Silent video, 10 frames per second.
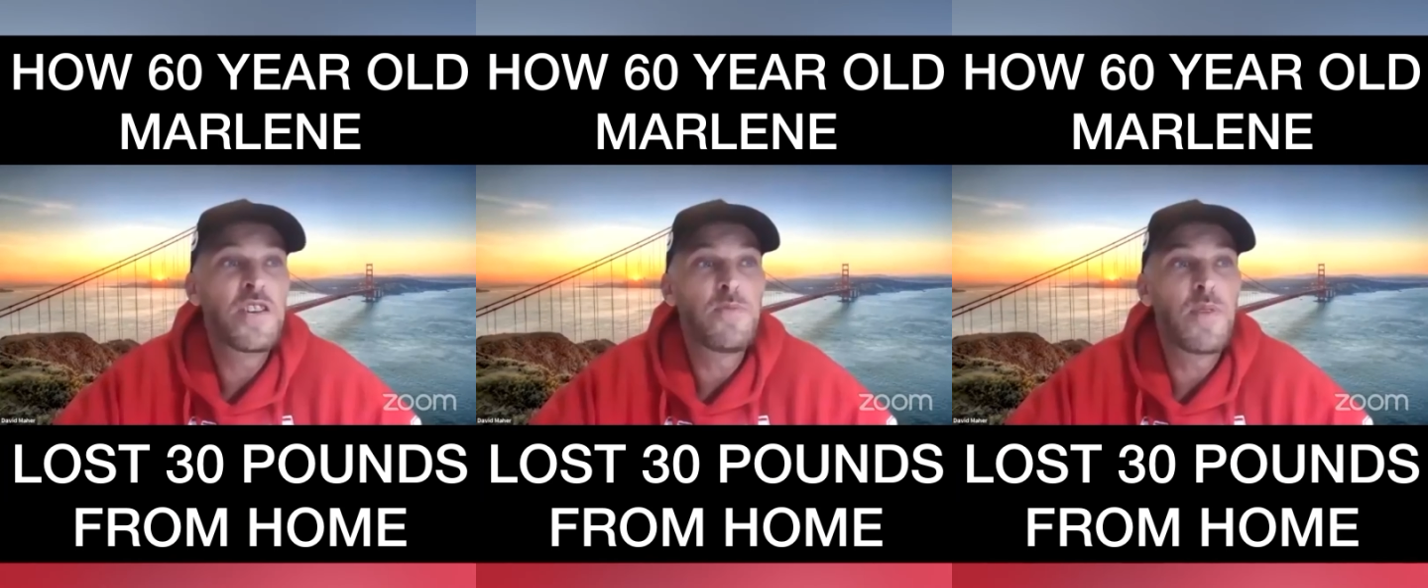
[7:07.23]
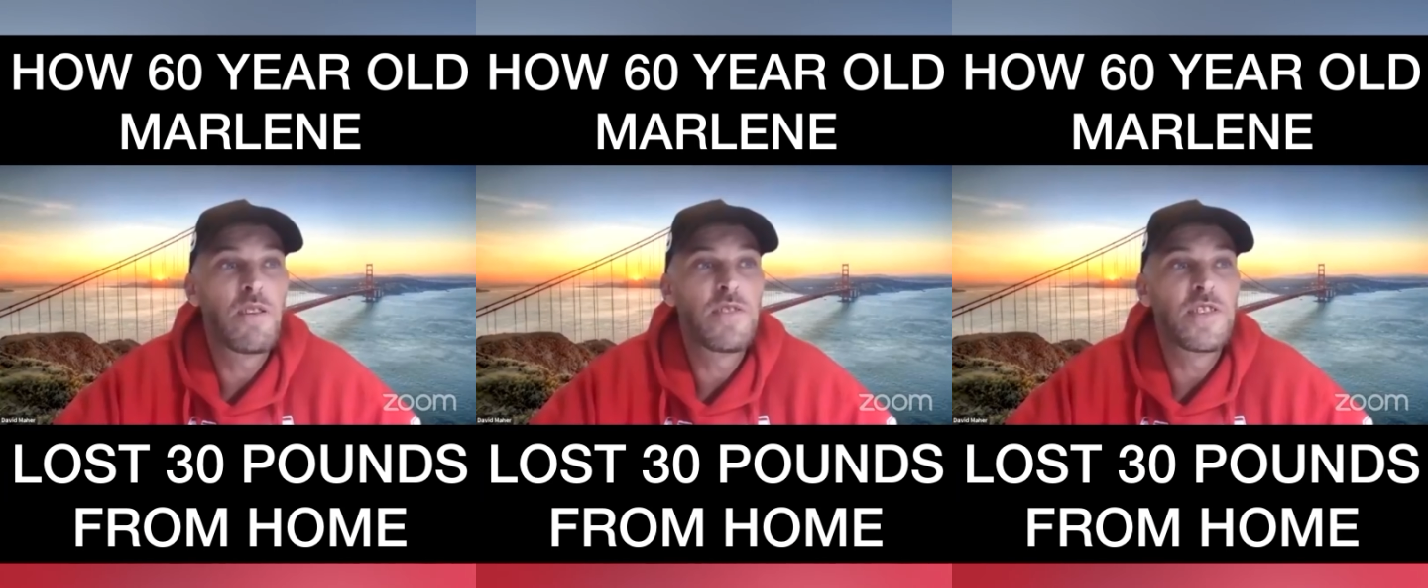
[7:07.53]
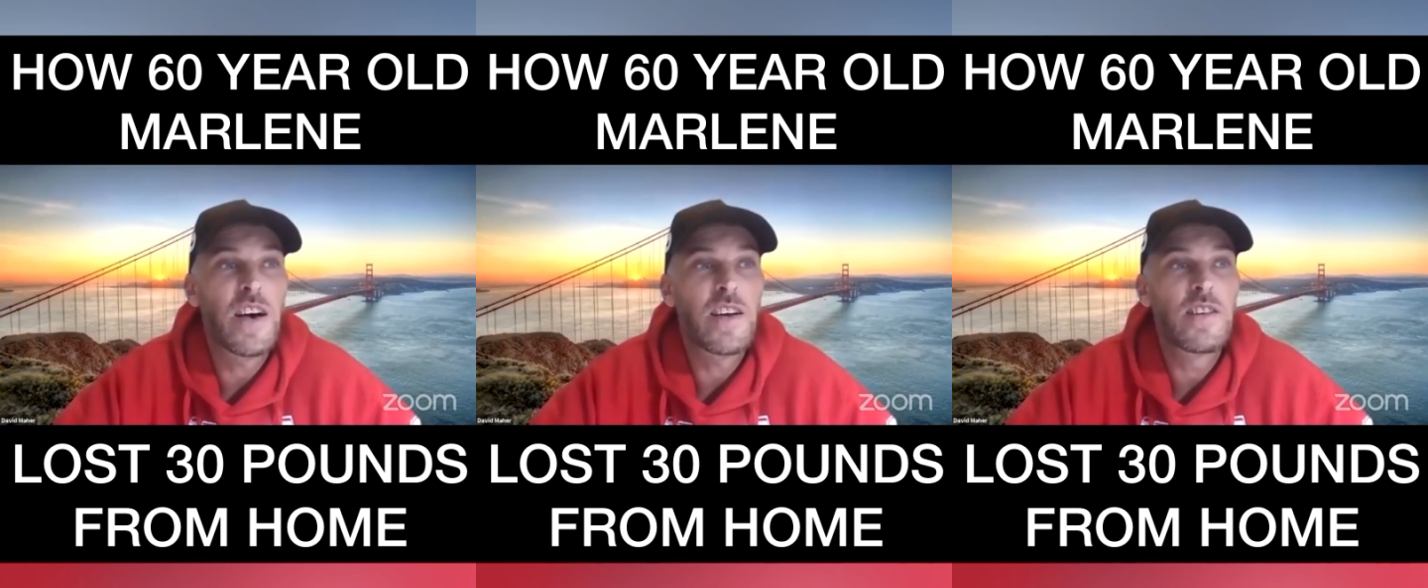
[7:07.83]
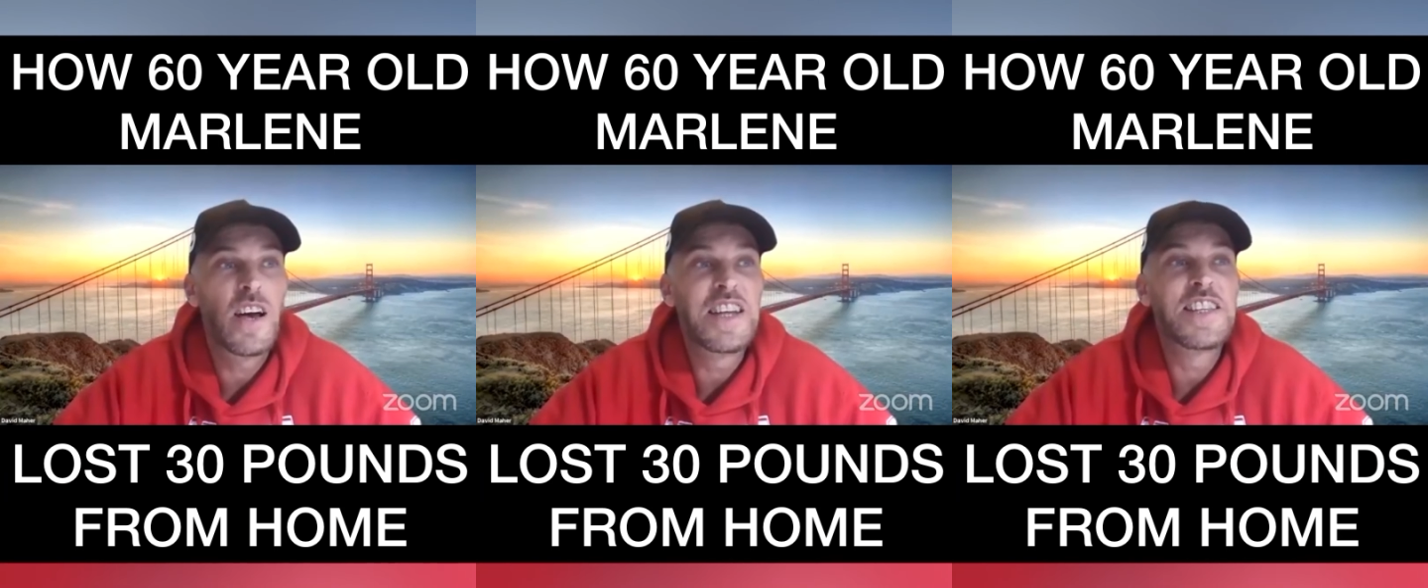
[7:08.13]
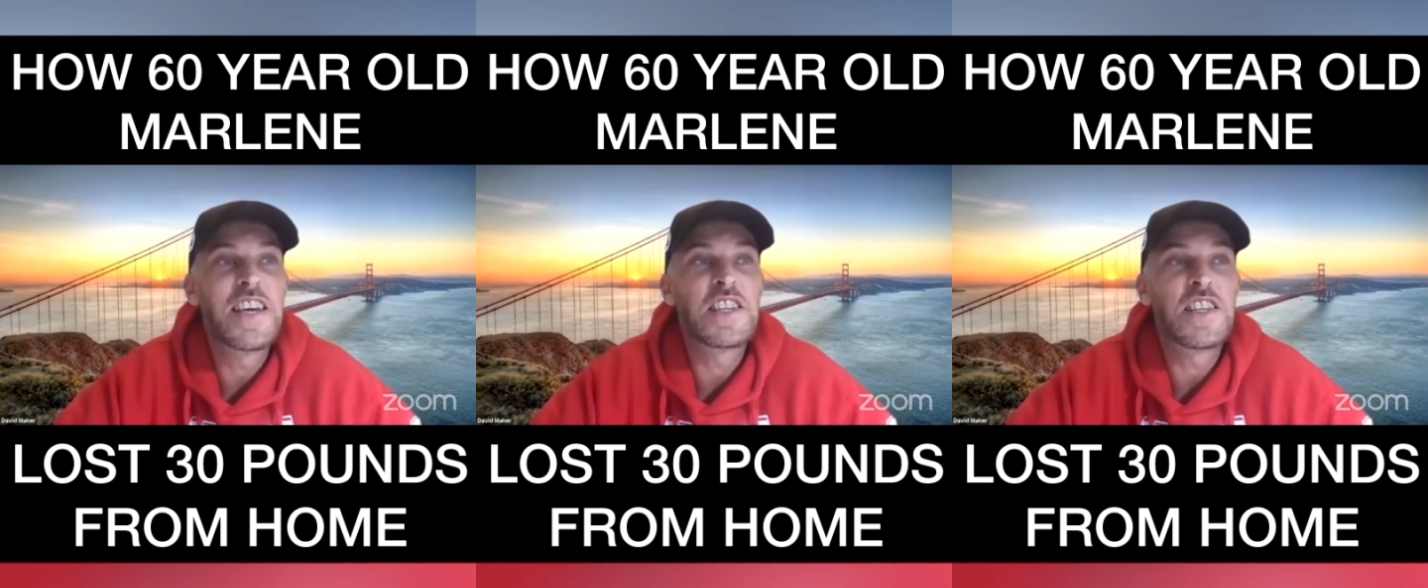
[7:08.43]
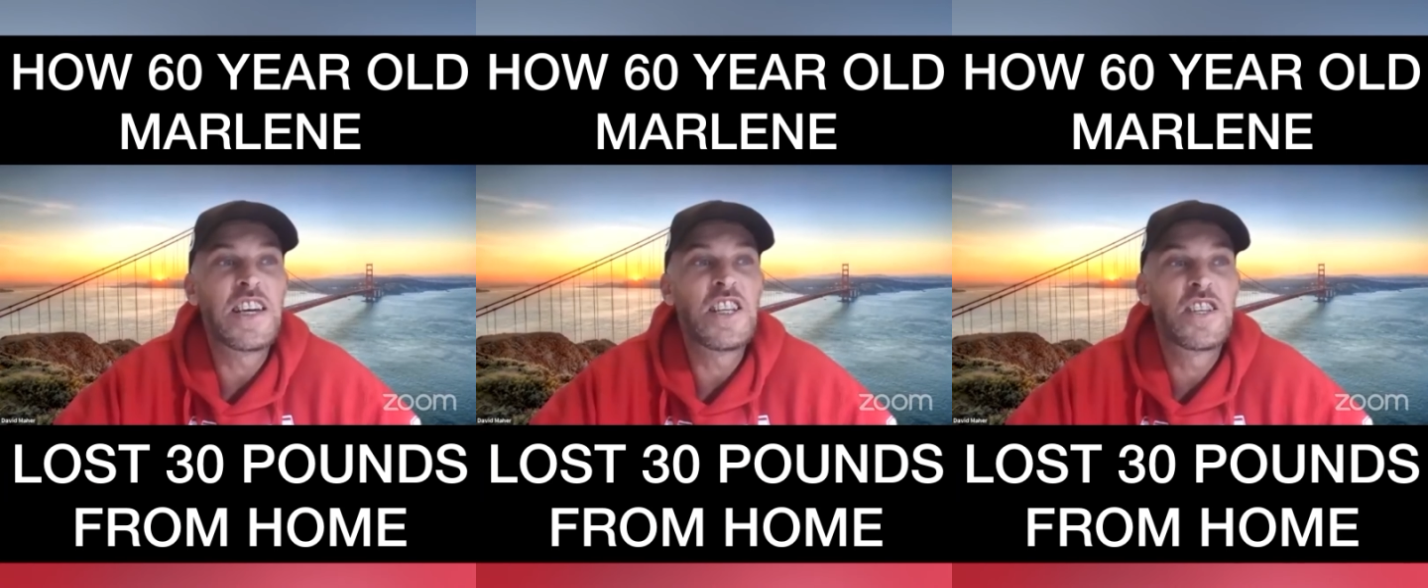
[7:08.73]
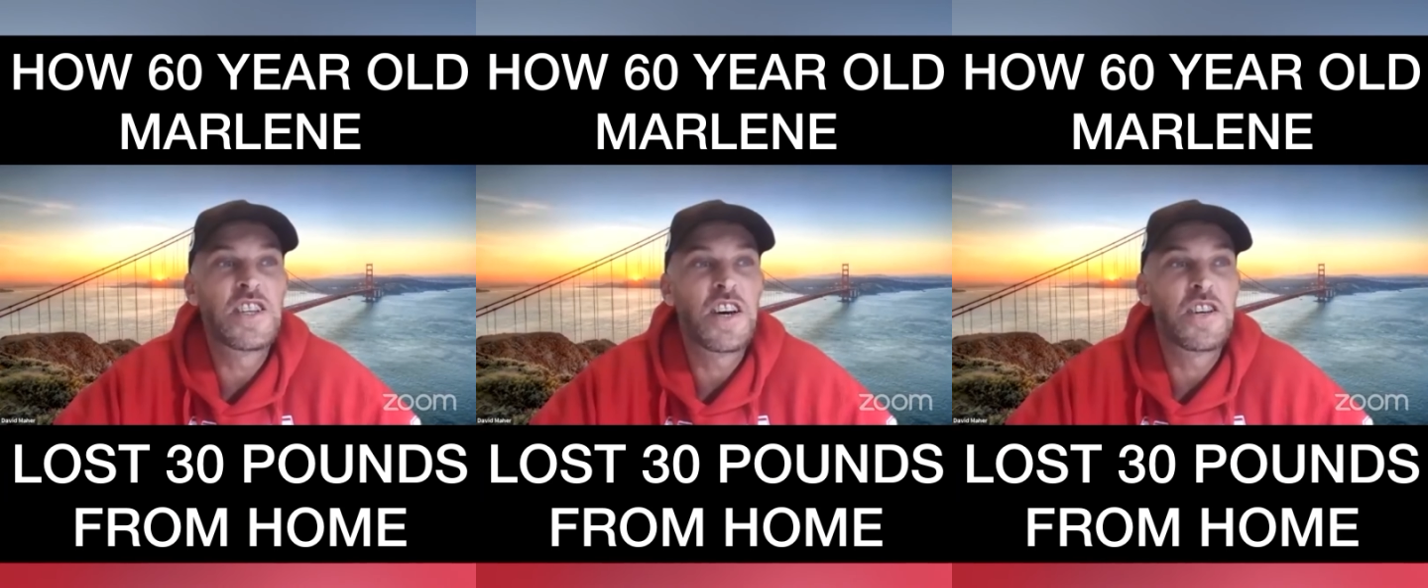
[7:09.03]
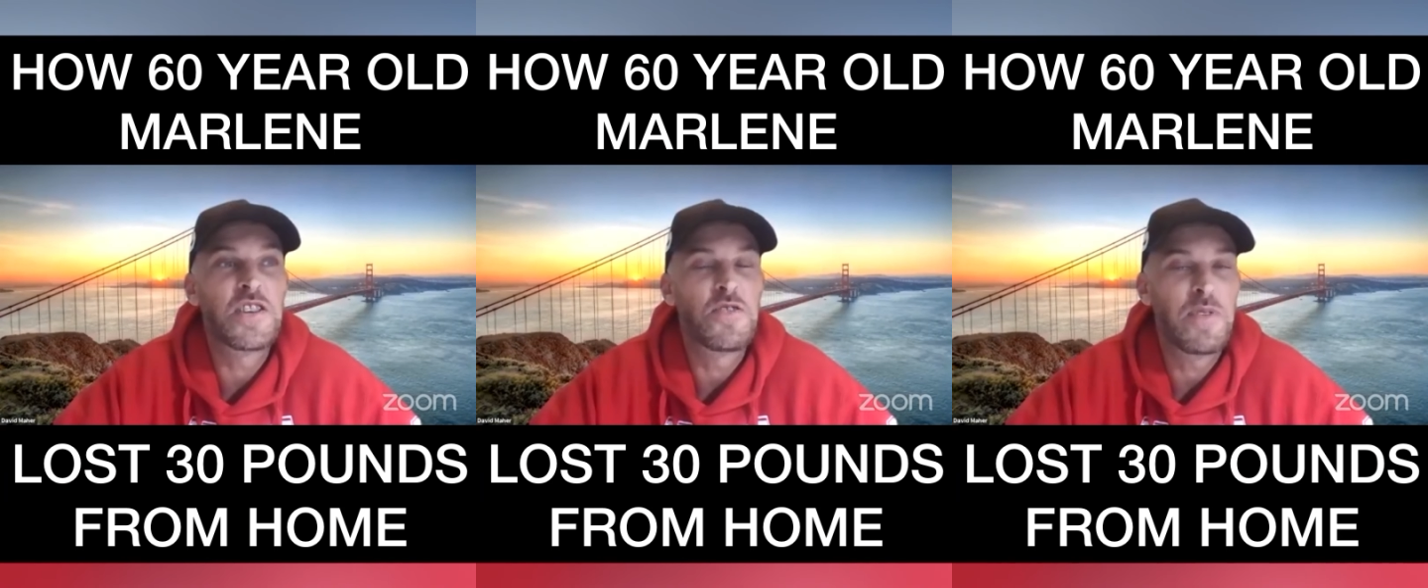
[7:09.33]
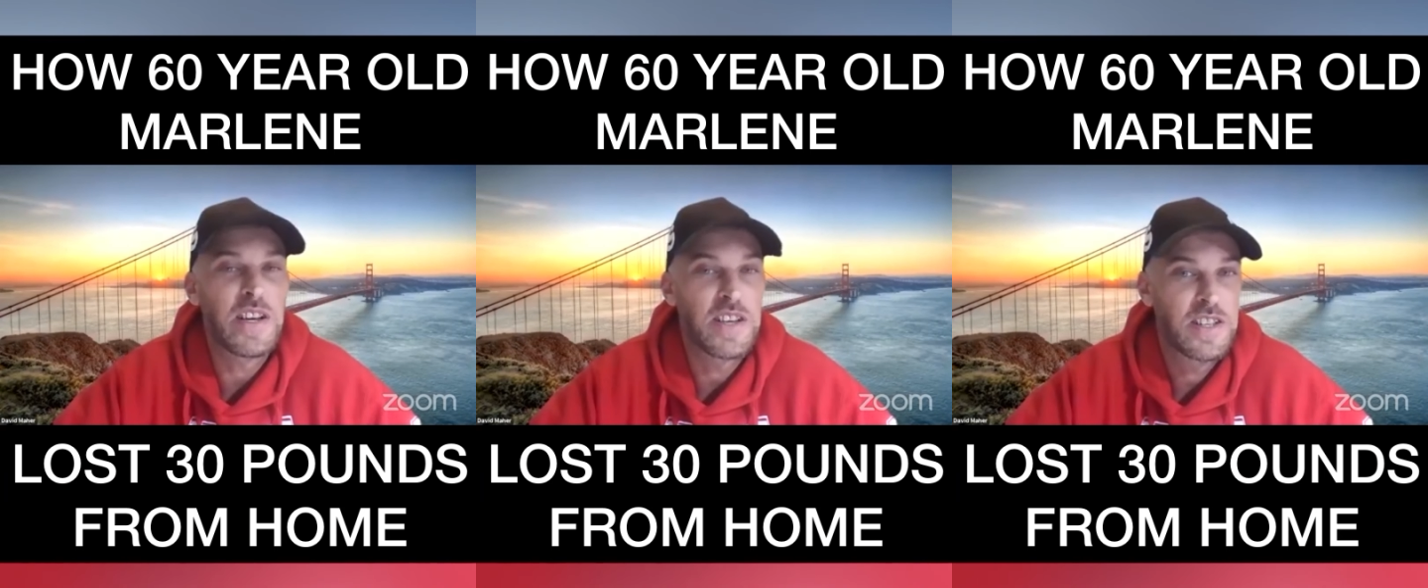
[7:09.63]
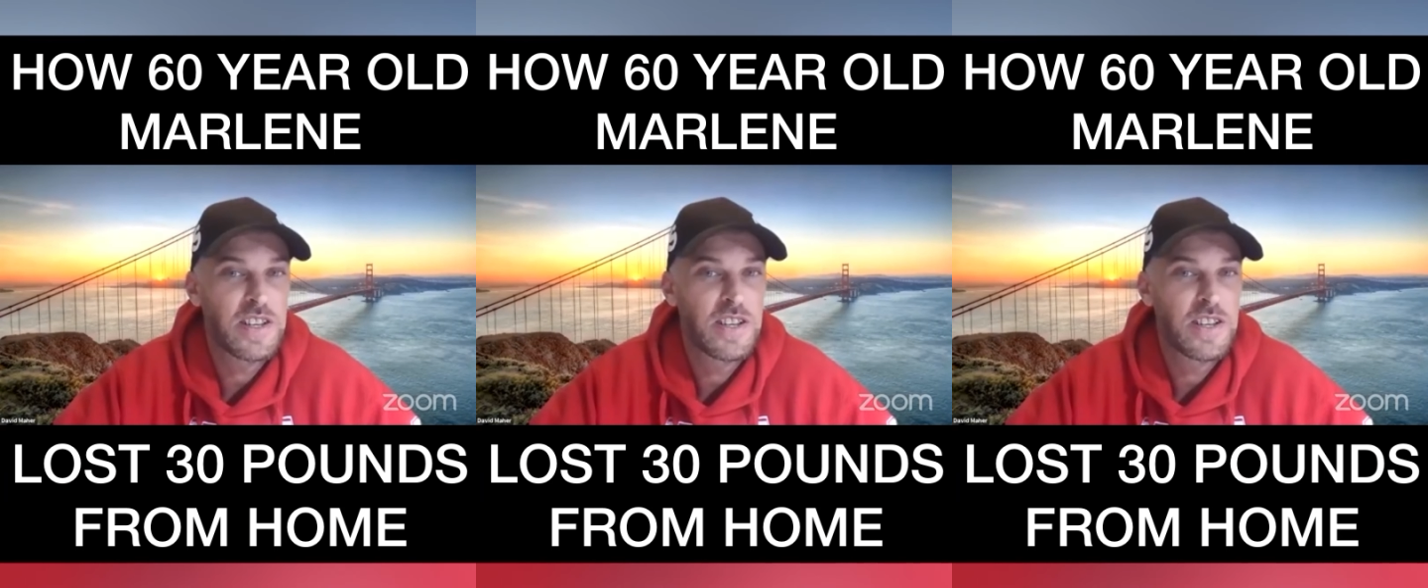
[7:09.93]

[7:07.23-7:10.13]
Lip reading: pounds and 6 inches on your waist.